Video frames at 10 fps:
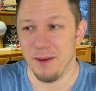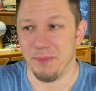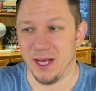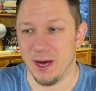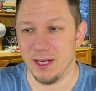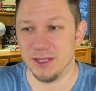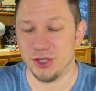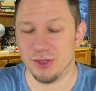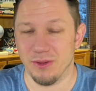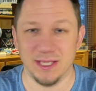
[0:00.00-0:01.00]

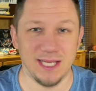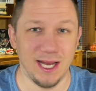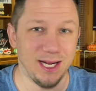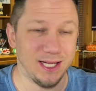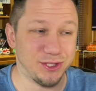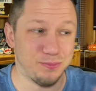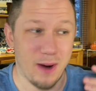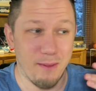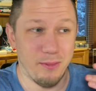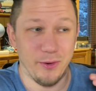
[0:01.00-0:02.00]
because the Senate is
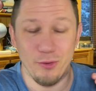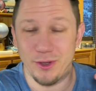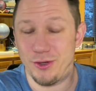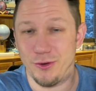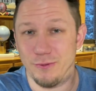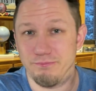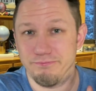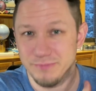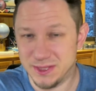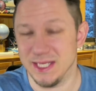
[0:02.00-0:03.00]
probably going to
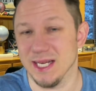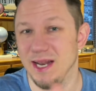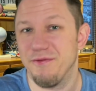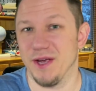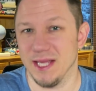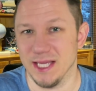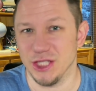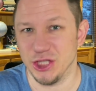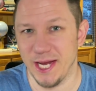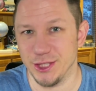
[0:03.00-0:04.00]
significantly
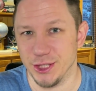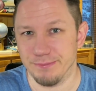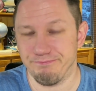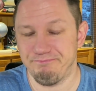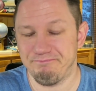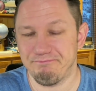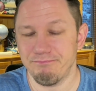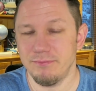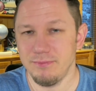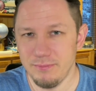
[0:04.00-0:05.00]
change it.
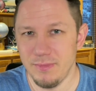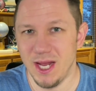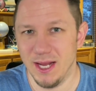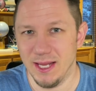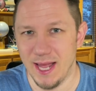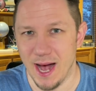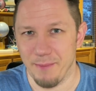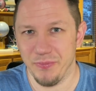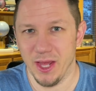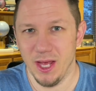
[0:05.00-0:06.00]
Yeah.
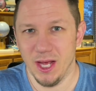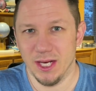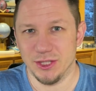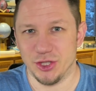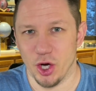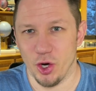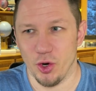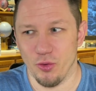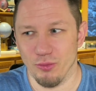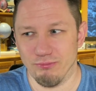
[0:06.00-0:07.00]

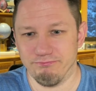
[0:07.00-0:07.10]
So